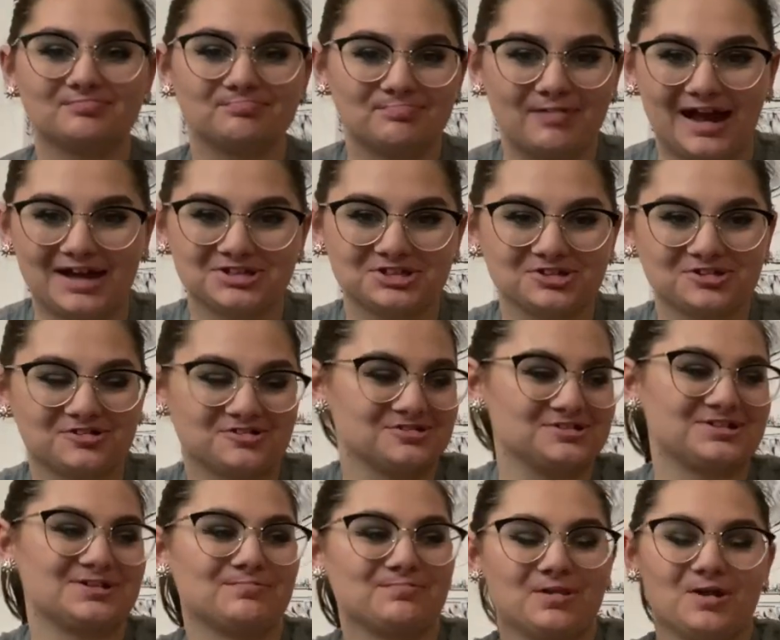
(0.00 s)

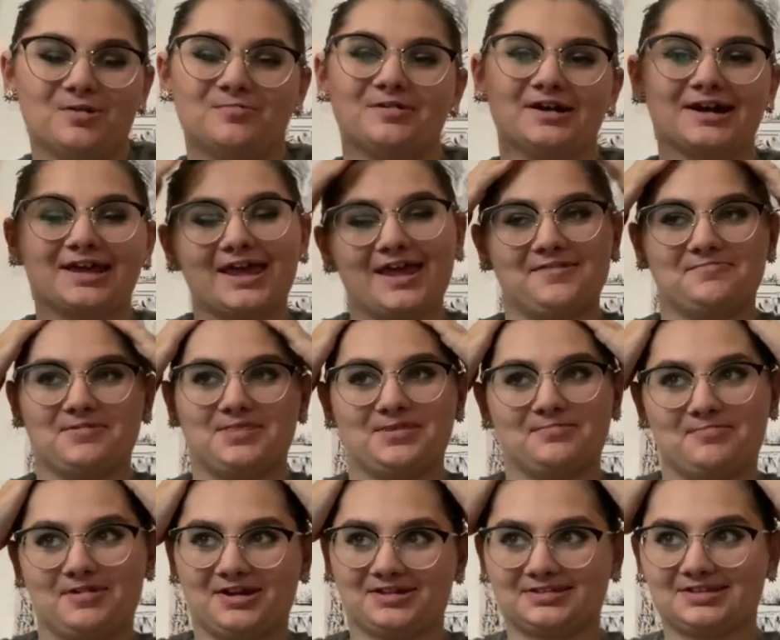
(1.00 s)
bachelor's diploma came in the
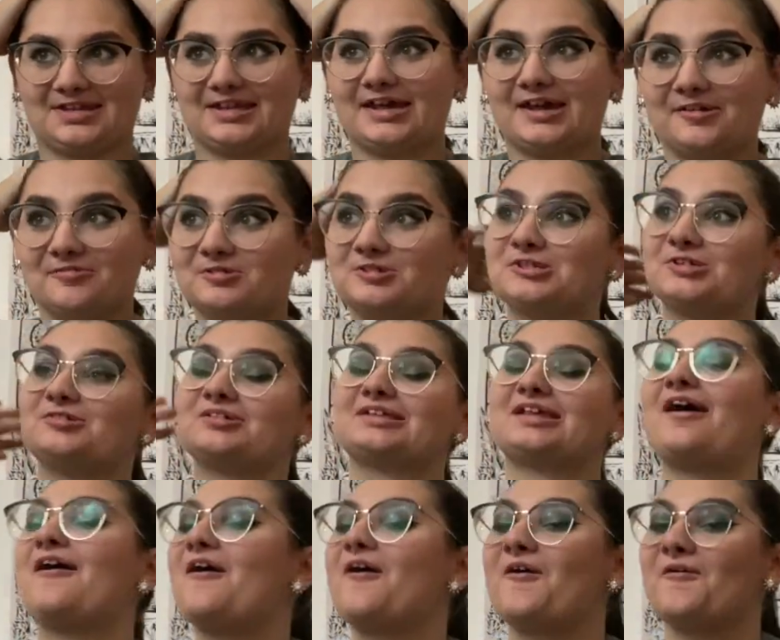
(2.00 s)
mail today, which was
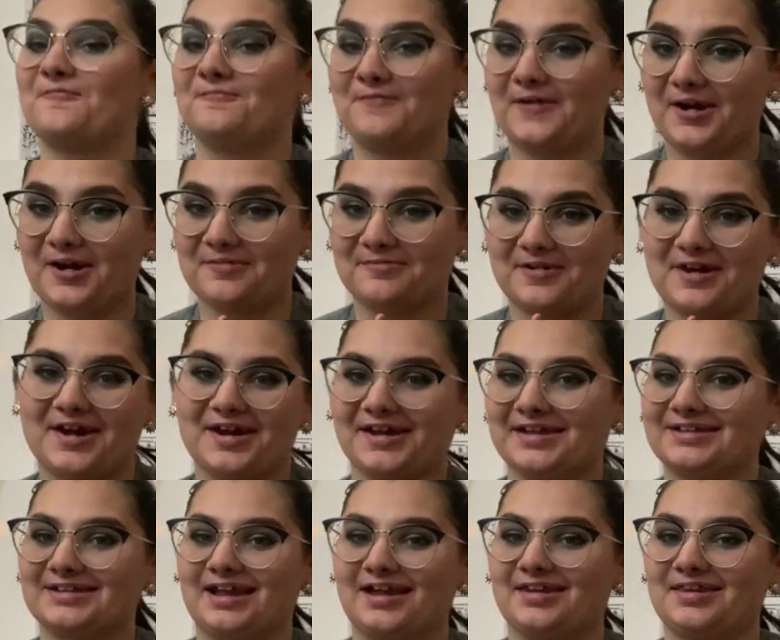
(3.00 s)
very, very
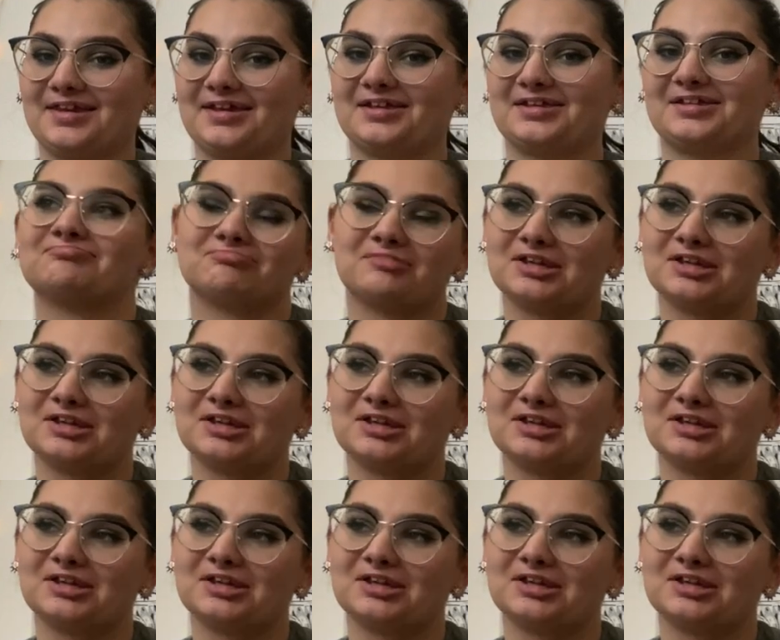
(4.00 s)
exciting.